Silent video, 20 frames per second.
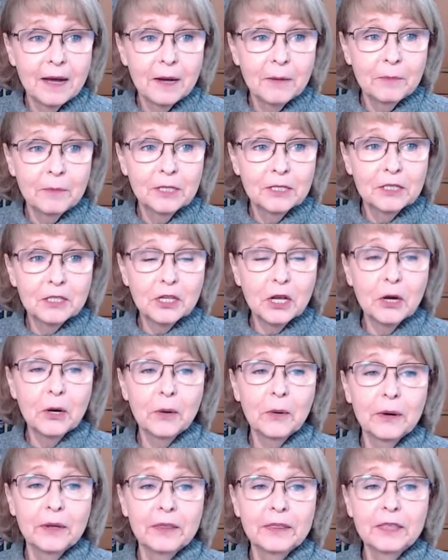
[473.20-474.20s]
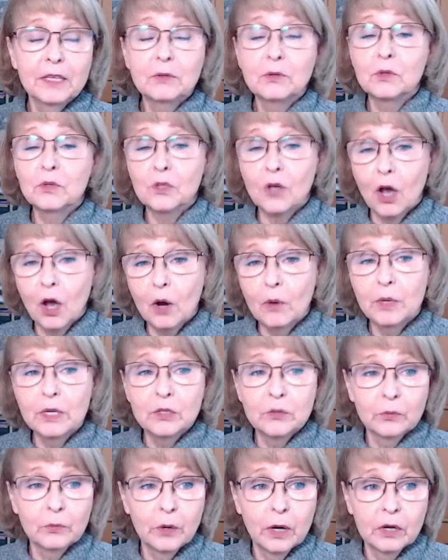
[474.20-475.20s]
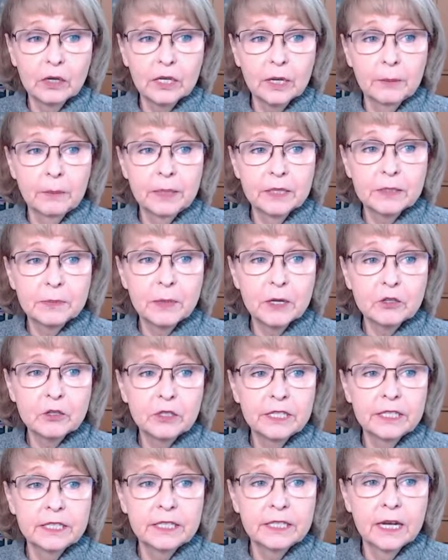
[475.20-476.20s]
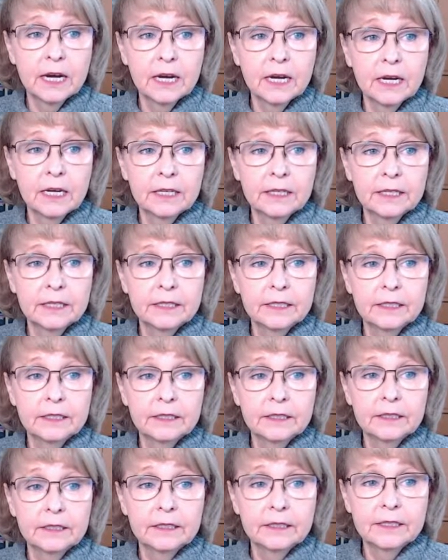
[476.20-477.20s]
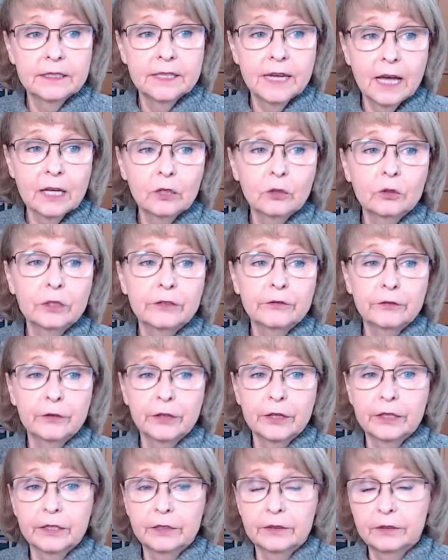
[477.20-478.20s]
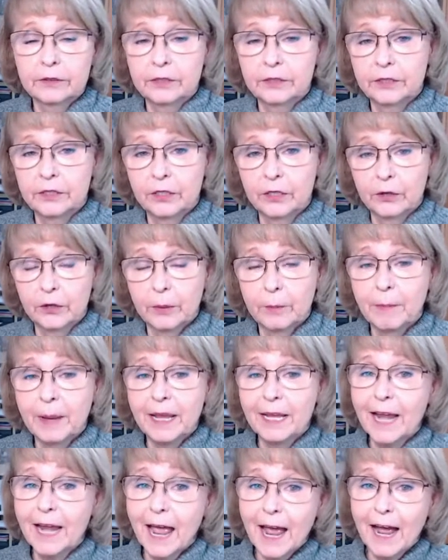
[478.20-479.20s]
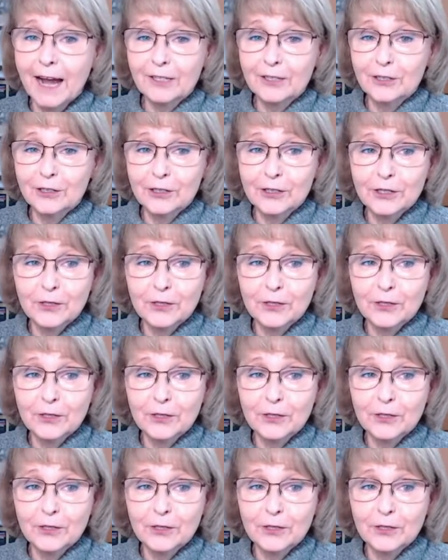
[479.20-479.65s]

So this was always welcome, especially not only for the main actors,